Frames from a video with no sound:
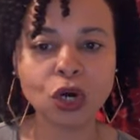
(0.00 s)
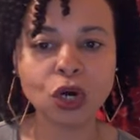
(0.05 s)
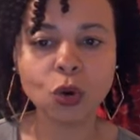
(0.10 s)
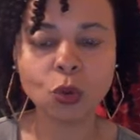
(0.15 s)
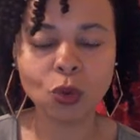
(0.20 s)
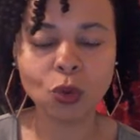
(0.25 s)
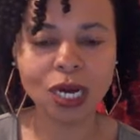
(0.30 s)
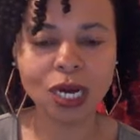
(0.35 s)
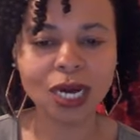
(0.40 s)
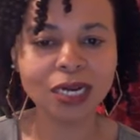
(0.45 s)

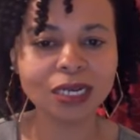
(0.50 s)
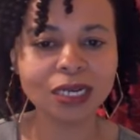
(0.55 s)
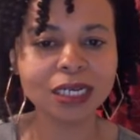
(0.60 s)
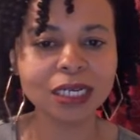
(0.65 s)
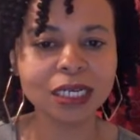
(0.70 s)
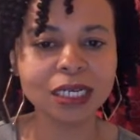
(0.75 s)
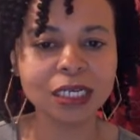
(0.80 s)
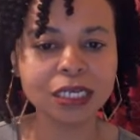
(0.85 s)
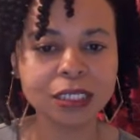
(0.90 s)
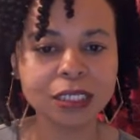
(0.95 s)
because
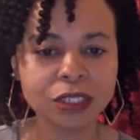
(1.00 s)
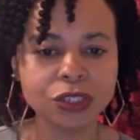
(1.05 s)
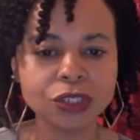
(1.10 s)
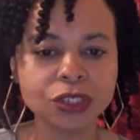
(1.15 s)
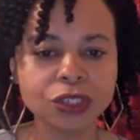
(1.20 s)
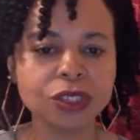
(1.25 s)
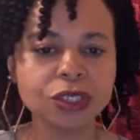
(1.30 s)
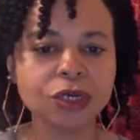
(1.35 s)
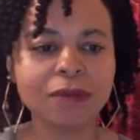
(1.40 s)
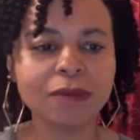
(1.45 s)
no one
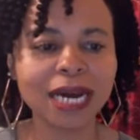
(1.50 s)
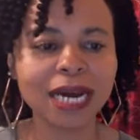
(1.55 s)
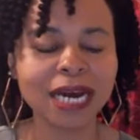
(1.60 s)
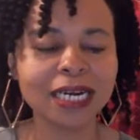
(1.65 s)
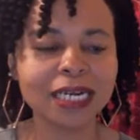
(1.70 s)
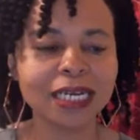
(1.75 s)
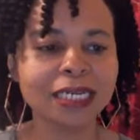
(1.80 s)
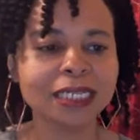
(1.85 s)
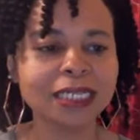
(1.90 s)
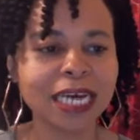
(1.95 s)
can listen
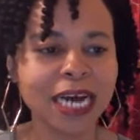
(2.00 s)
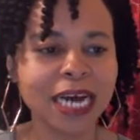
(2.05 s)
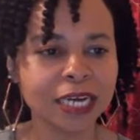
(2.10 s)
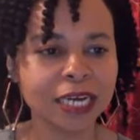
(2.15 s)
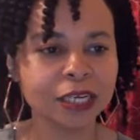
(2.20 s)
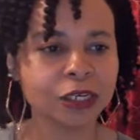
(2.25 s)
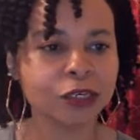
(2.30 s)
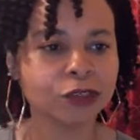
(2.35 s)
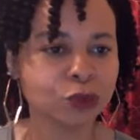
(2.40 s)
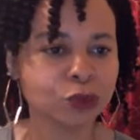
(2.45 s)
to your
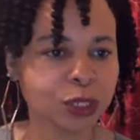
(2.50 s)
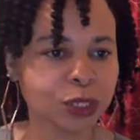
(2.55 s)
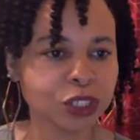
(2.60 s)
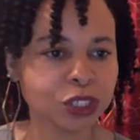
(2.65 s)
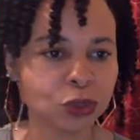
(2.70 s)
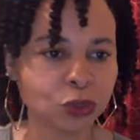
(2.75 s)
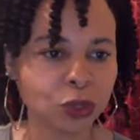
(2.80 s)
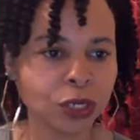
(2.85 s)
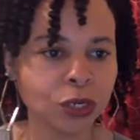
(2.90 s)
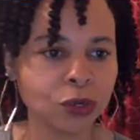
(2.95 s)
body and
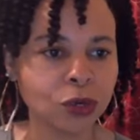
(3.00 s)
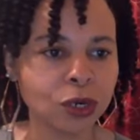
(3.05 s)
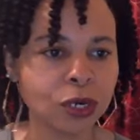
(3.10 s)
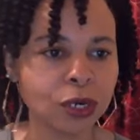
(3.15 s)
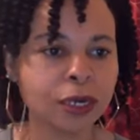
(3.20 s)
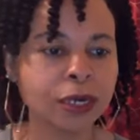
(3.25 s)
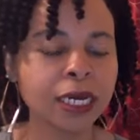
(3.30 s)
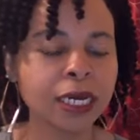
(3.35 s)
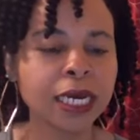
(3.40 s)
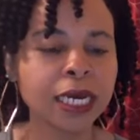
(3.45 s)
diagnose
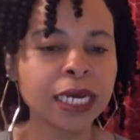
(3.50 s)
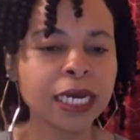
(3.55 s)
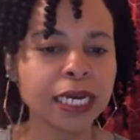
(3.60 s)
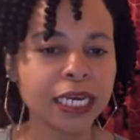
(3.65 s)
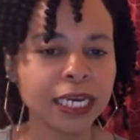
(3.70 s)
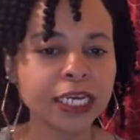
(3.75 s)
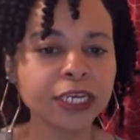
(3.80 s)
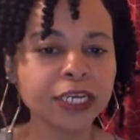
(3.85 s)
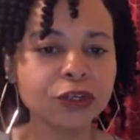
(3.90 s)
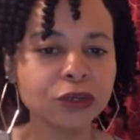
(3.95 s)
what's going
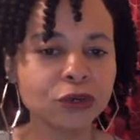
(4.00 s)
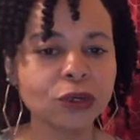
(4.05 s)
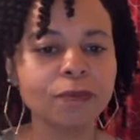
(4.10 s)
on